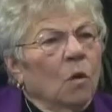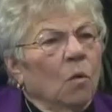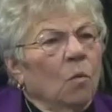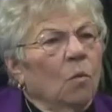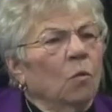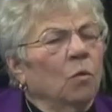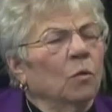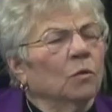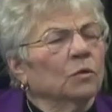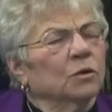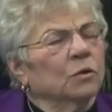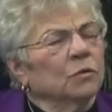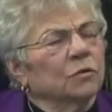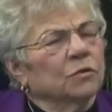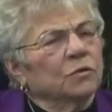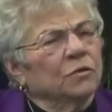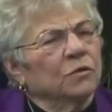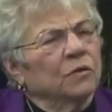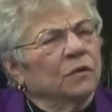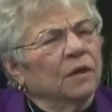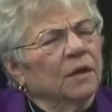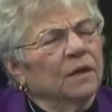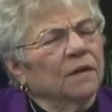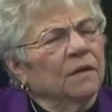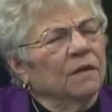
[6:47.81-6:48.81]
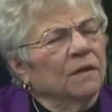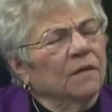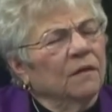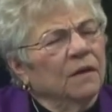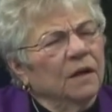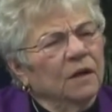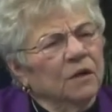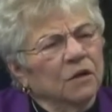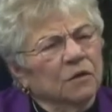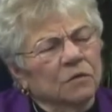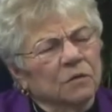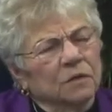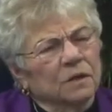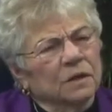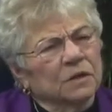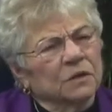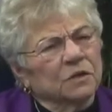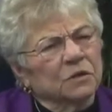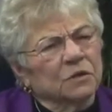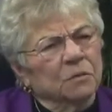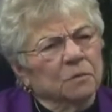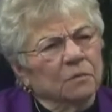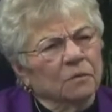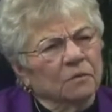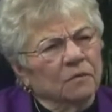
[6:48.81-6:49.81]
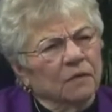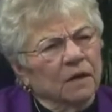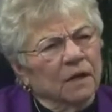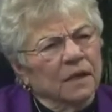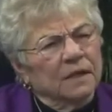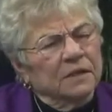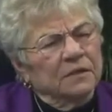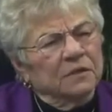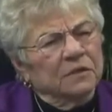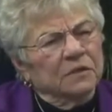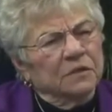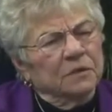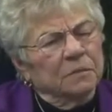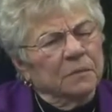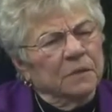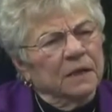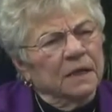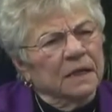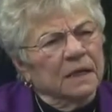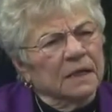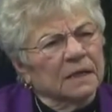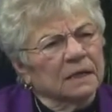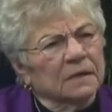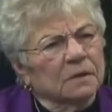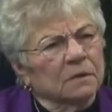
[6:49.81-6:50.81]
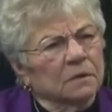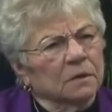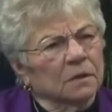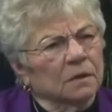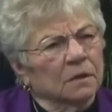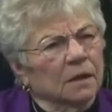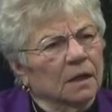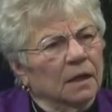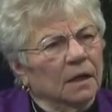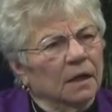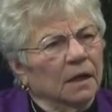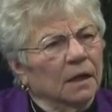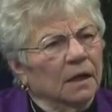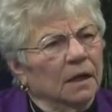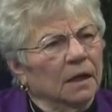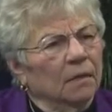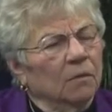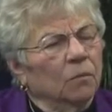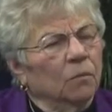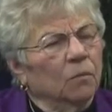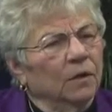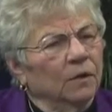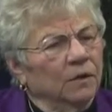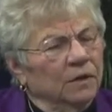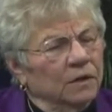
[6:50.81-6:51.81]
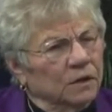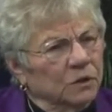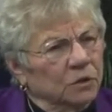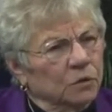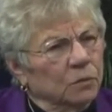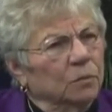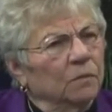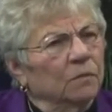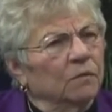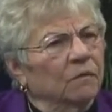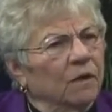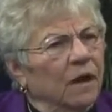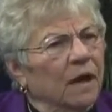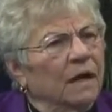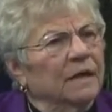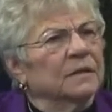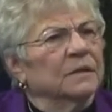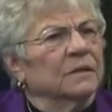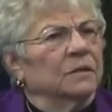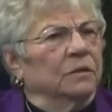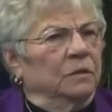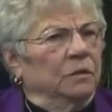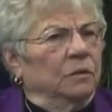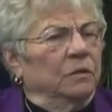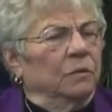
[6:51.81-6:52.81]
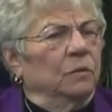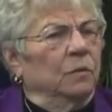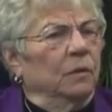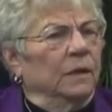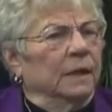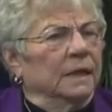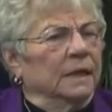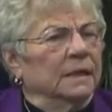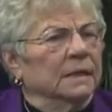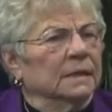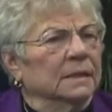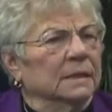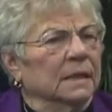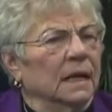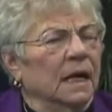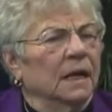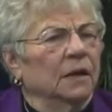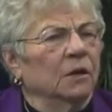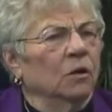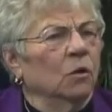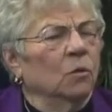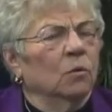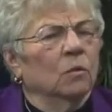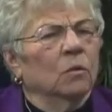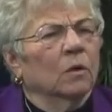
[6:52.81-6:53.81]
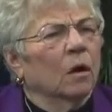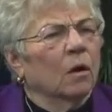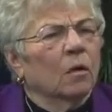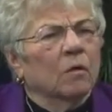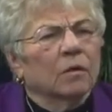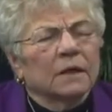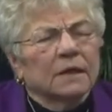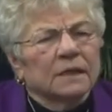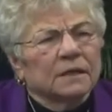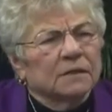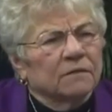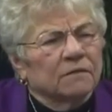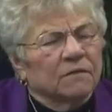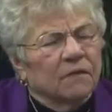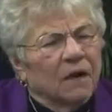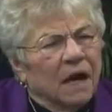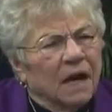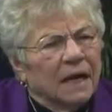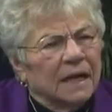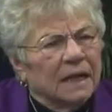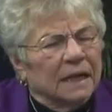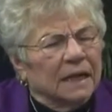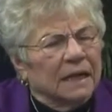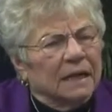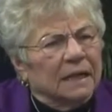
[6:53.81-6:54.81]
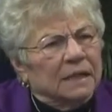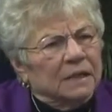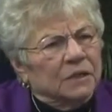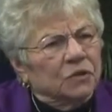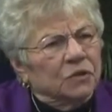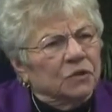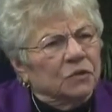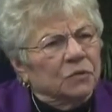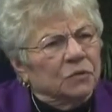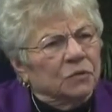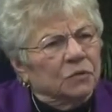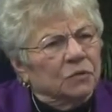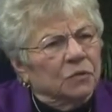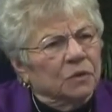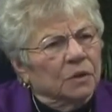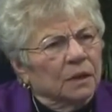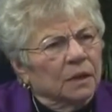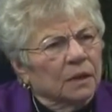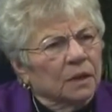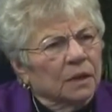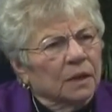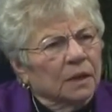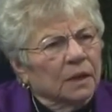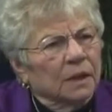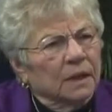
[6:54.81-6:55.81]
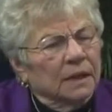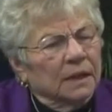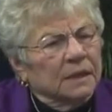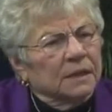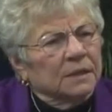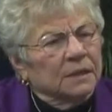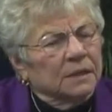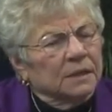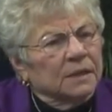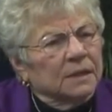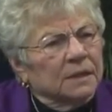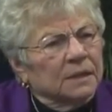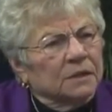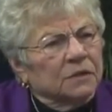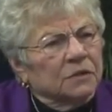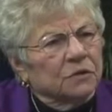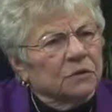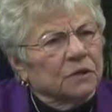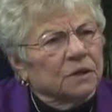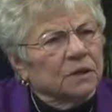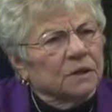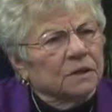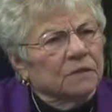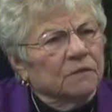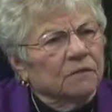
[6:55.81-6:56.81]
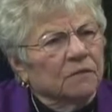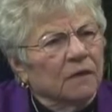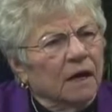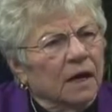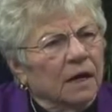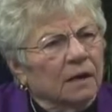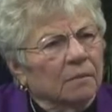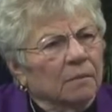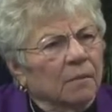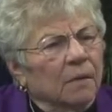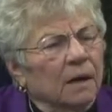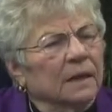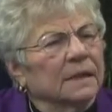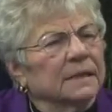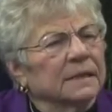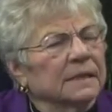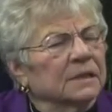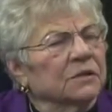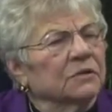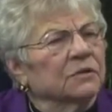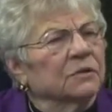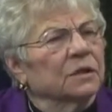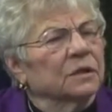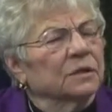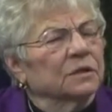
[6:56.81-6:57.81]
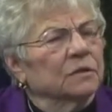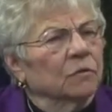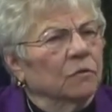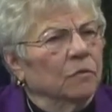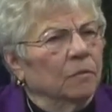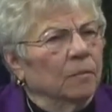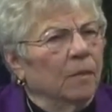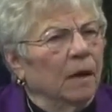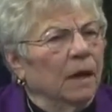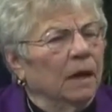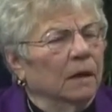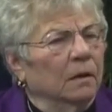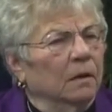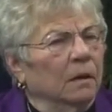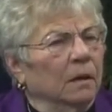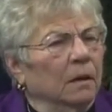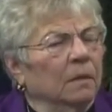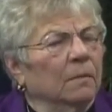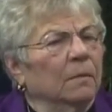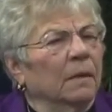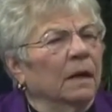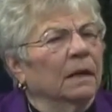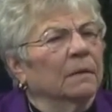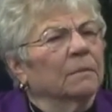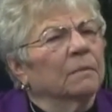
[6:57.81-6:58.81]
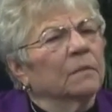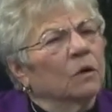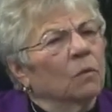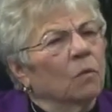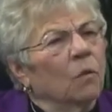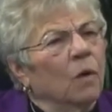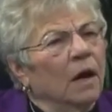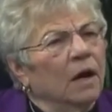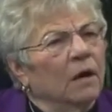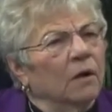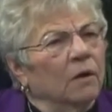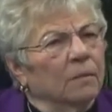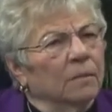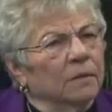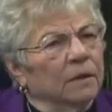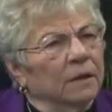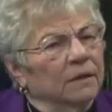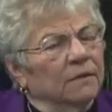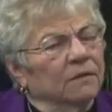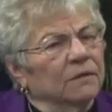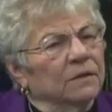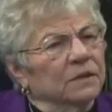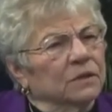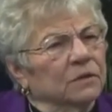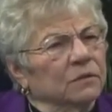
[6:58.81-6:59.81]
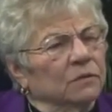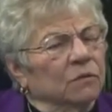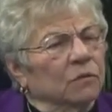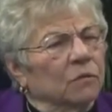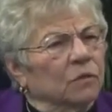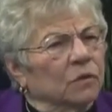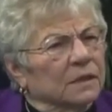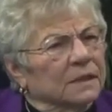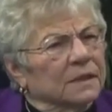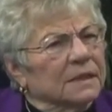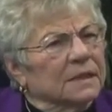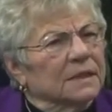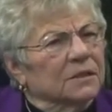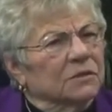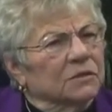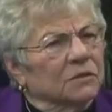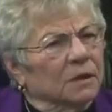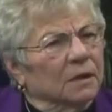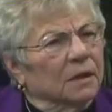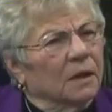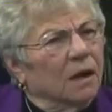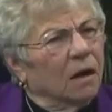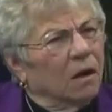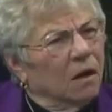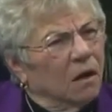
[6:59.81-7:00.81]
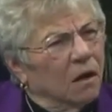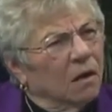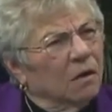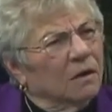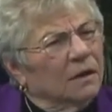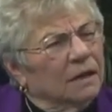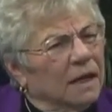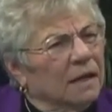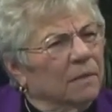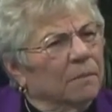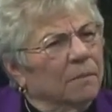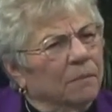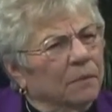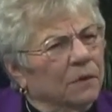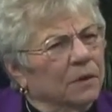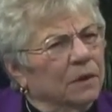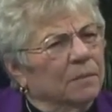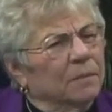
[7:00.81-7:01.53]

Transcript: Well, don't you think that they knew their supervisors because with the supervisorial race, I know we're already divided into districts. In fact, my district is with Mike McGuire. I believe it's the 4th district. Aren't they pretty